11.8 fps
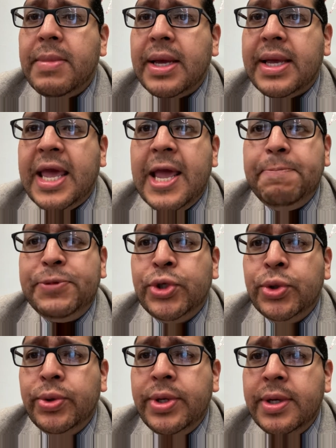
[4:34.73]
Keep
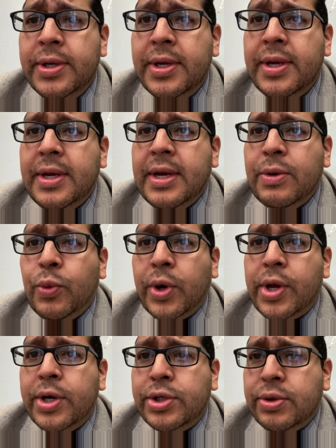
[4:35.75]
tuned. We're
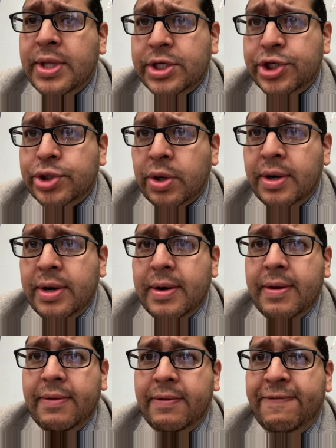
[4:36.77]
going to do these short
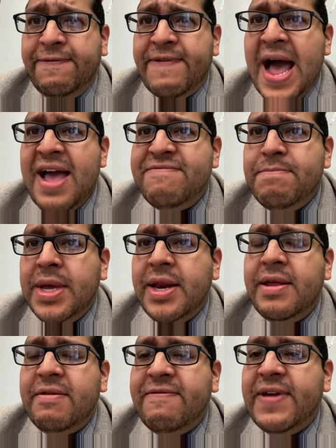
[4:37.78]

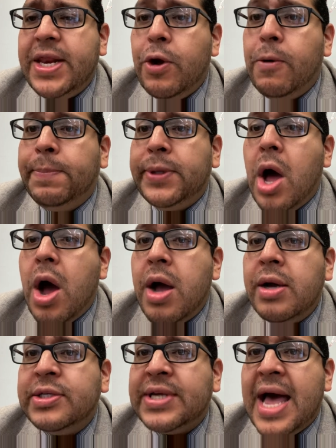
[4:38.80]
5-minute video
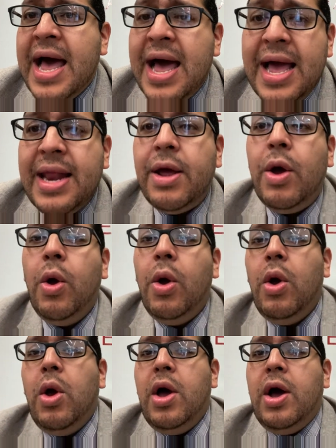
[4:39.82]
blogs on
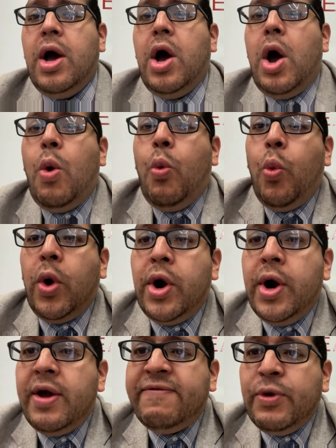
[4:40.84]
a
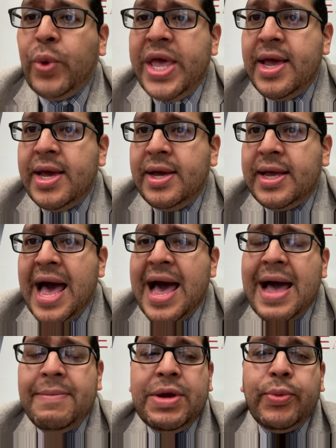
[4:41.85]
word of the week,
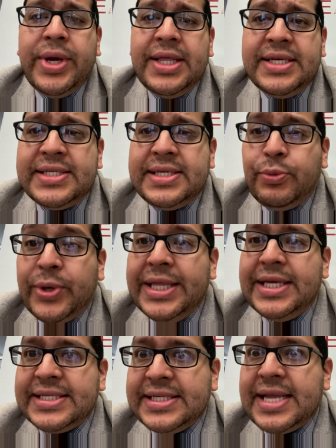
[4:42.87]
common
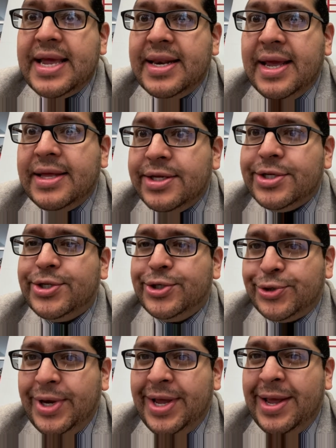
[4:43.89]
real estate
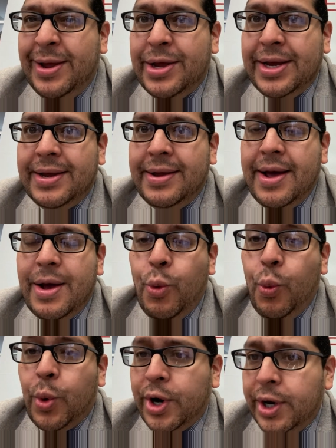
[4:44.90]
industry
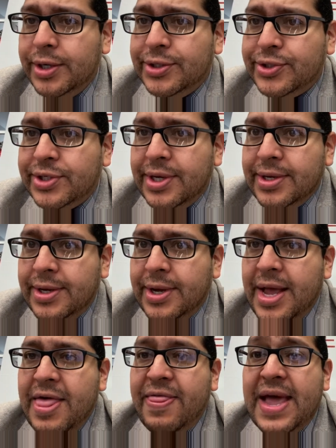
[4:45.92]
words
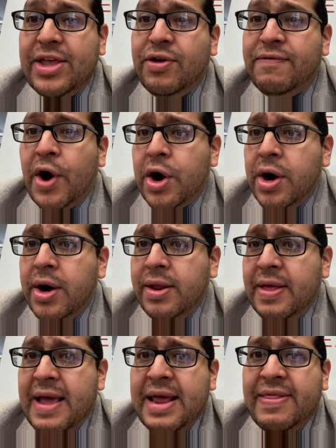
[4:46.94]
that you've
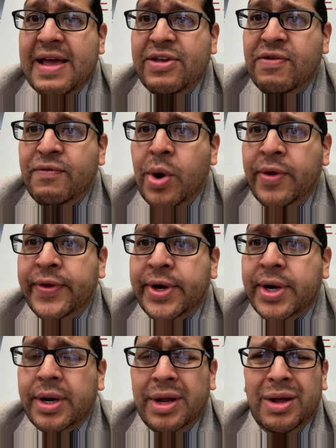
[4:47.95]
heard and that you
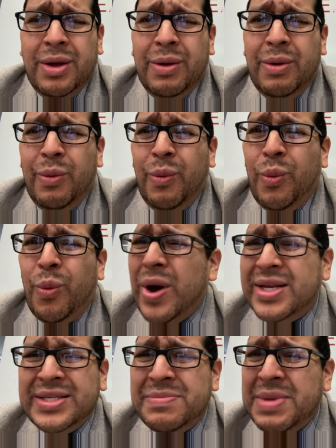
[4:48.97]
wondered, what
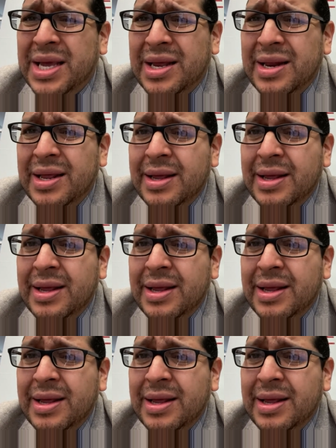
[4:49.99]
does it mean?